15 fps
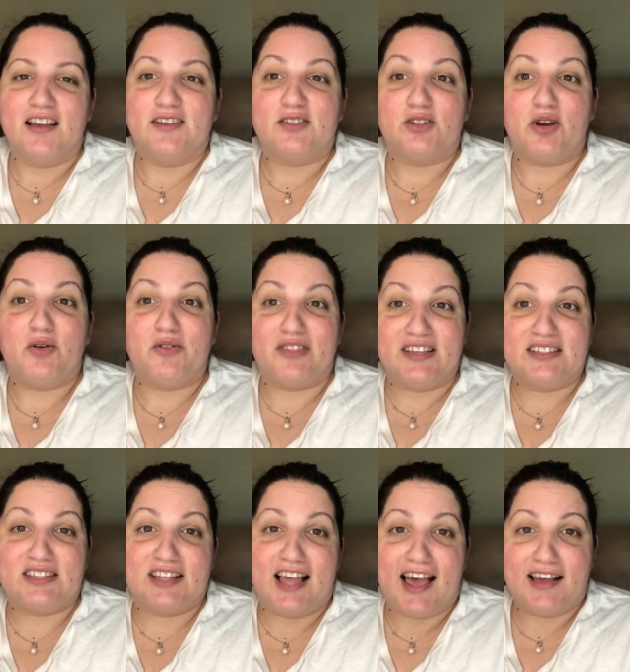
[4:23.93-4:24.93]
so
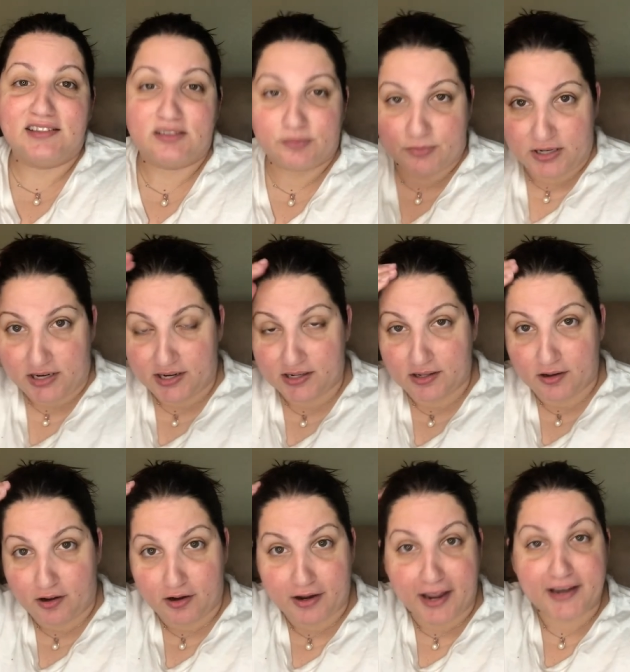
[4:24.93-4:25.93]
this last month,
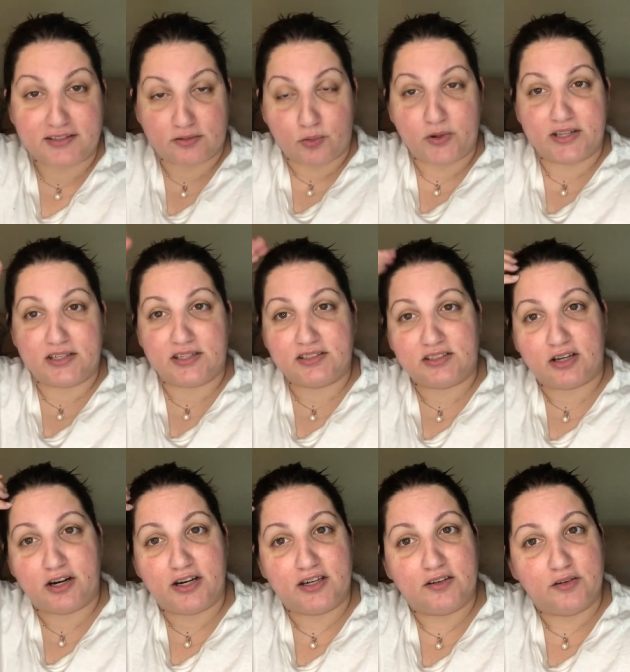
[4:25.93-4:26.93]
okay. So what they
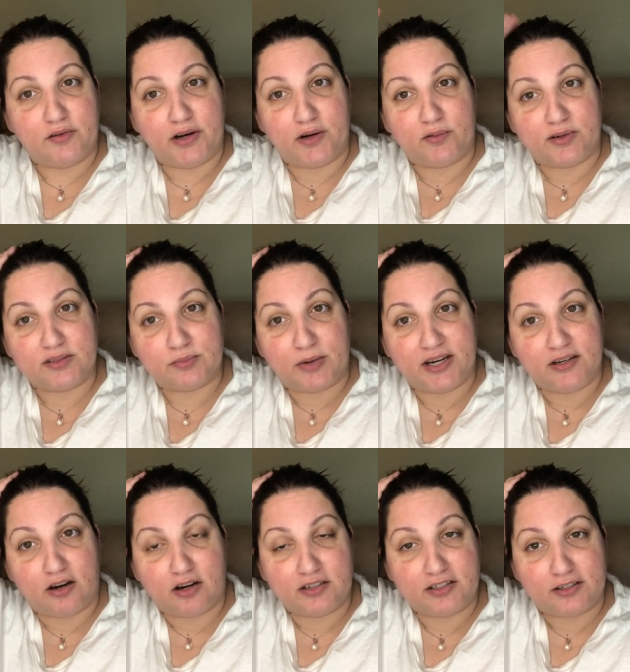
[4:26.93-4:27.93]
started doing was my
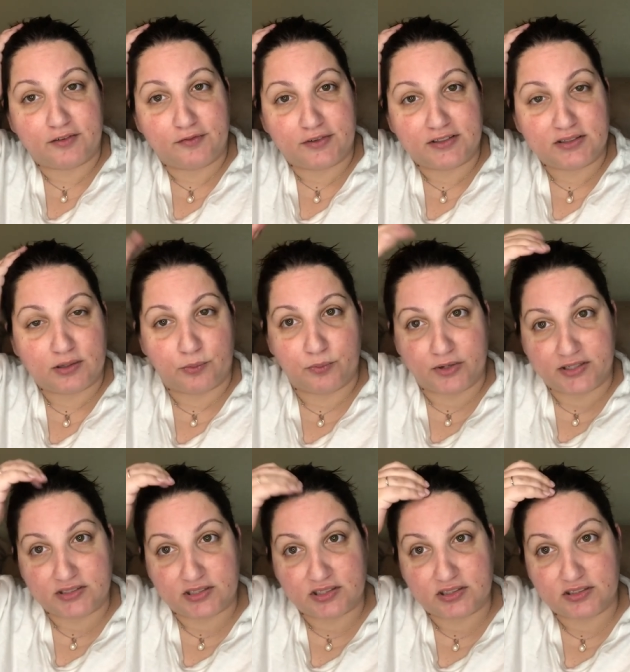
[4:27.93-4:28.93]
doctor, for some
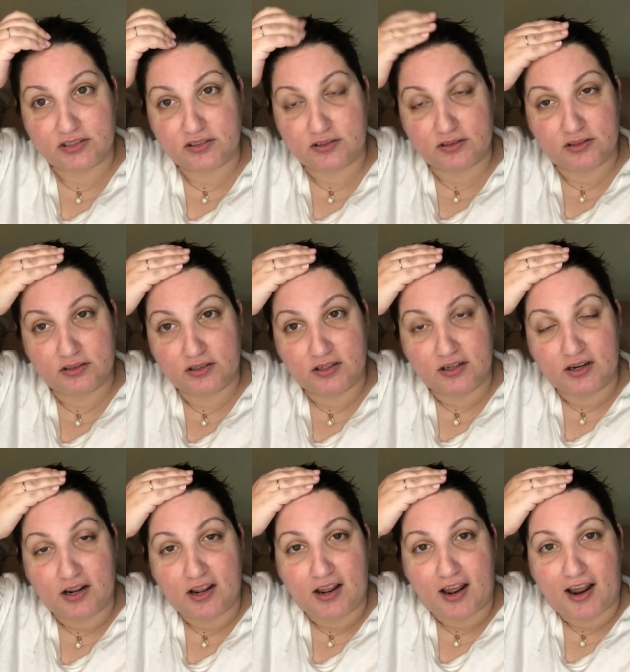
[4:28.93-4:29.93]
reason,
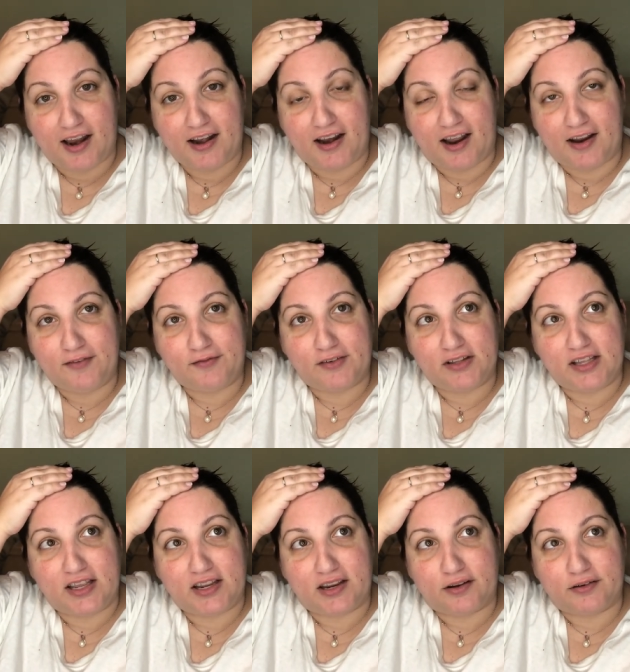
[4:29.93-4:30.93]
I feel
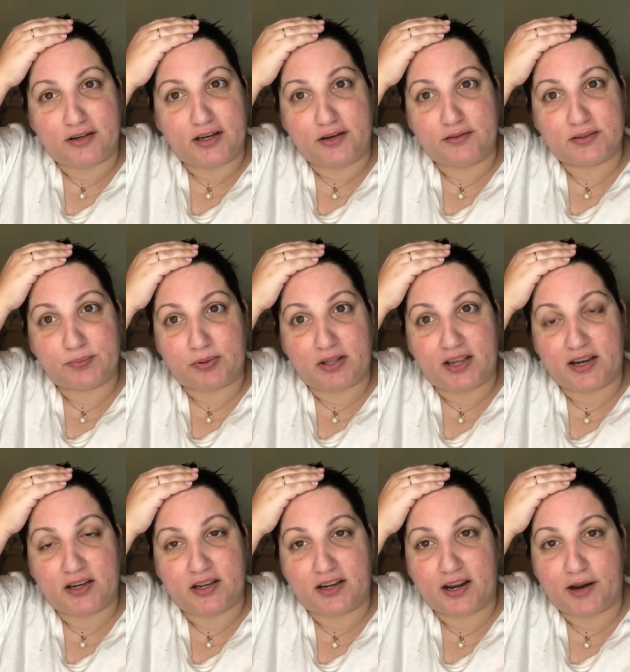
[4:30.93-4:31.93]
like he was
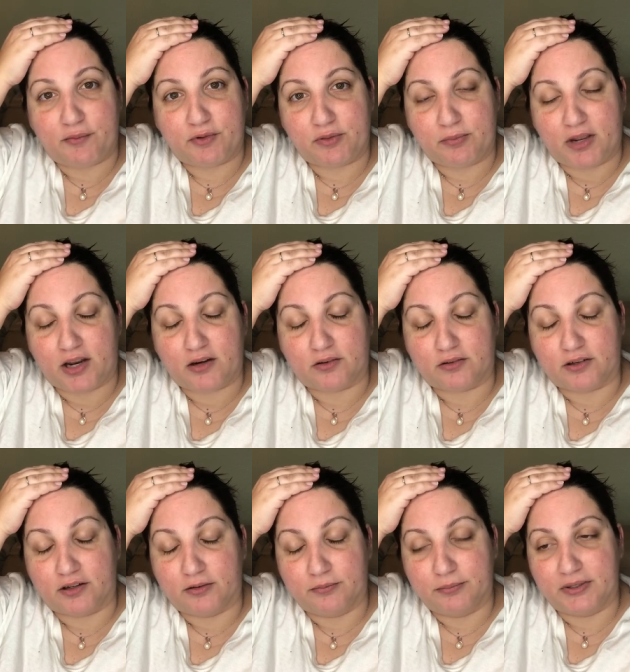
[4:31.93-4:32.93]
playing a game with me. I don't
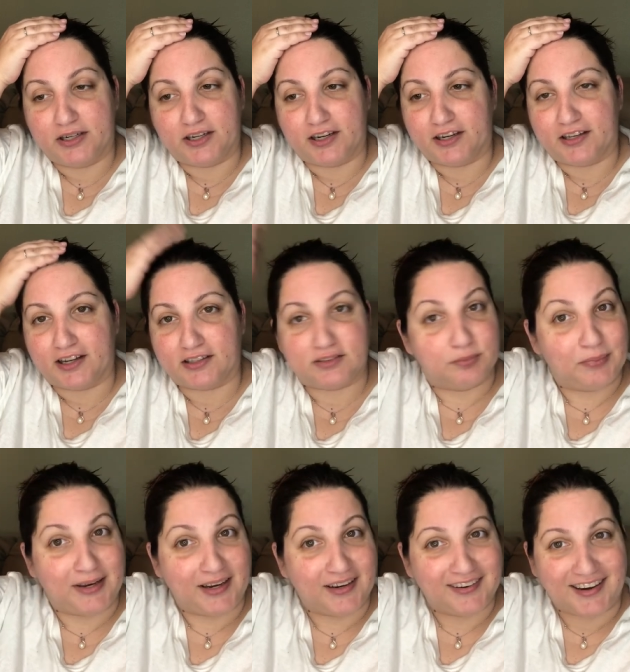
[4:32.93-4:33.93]
know, but again, that's
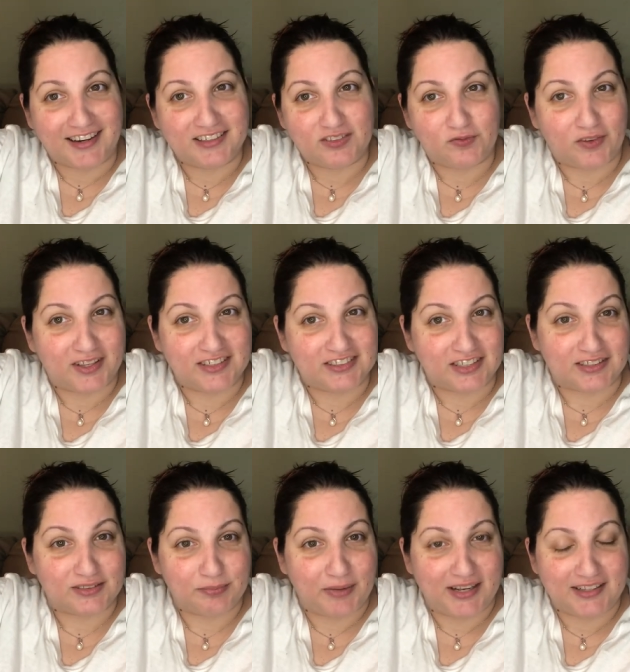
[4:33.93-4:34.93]
me. I just feel like
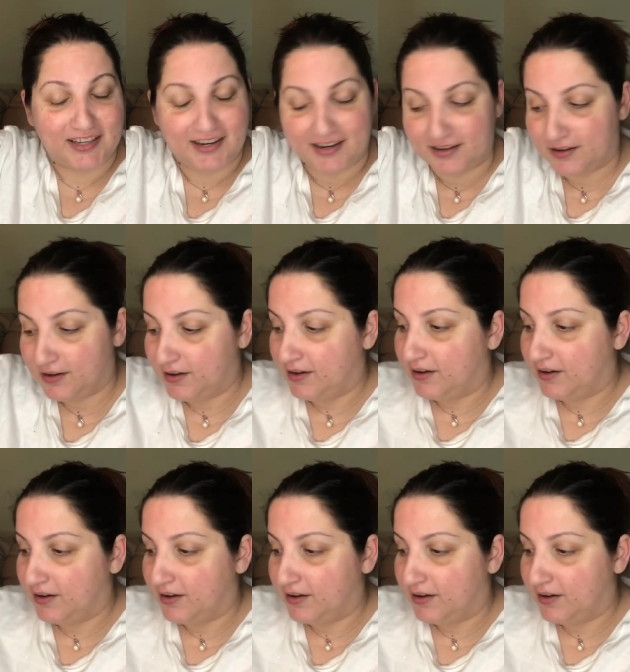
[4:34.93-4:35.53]
just my luck.